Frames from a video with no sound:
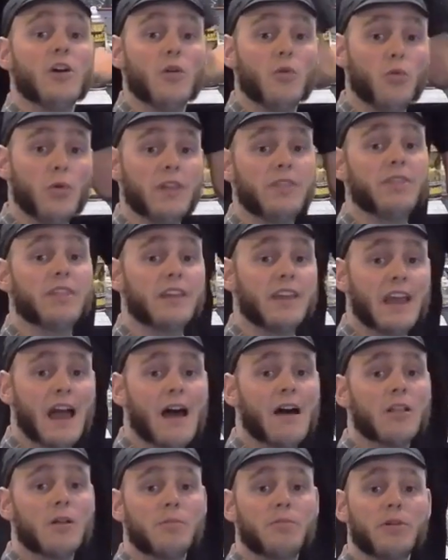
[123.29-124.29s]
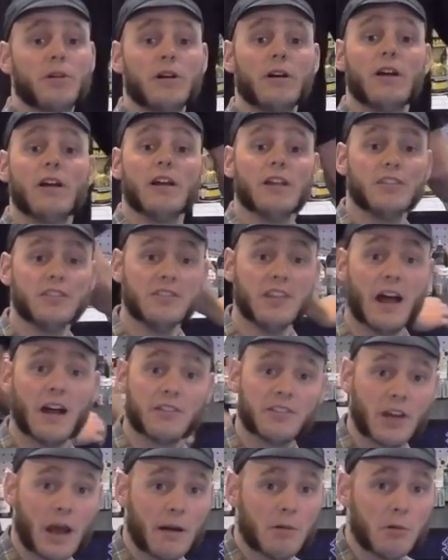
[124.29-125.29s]
with the caliper, it's
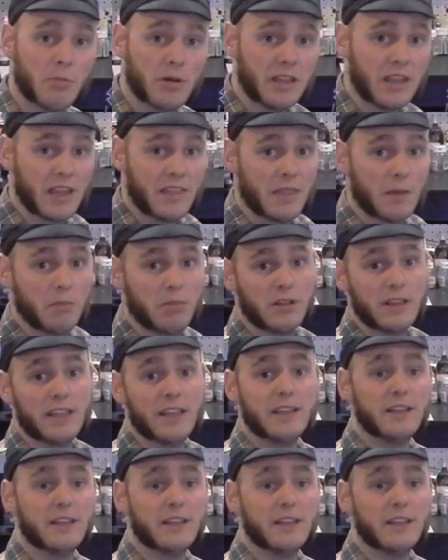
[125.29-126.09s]
now time to begin the bleed.